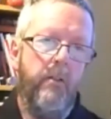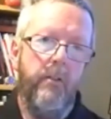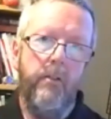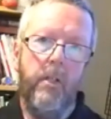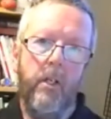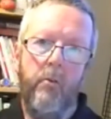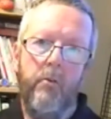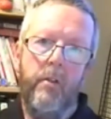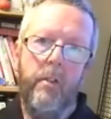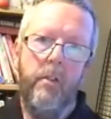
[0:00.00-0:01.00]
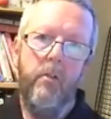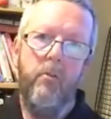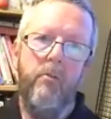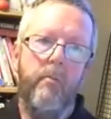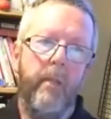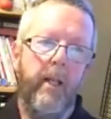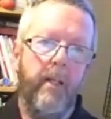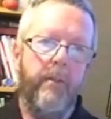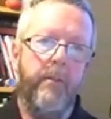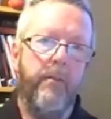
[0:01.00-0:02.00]
don't use
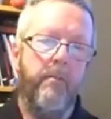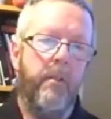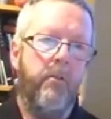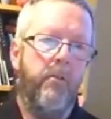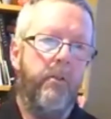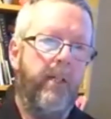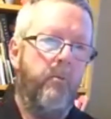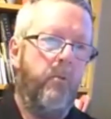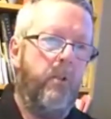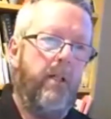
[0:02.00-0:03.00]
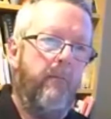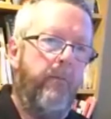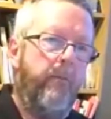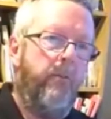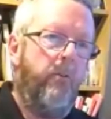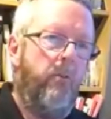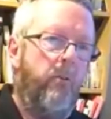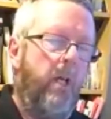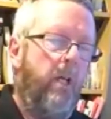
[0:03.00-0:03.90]
pellets, because they will come through.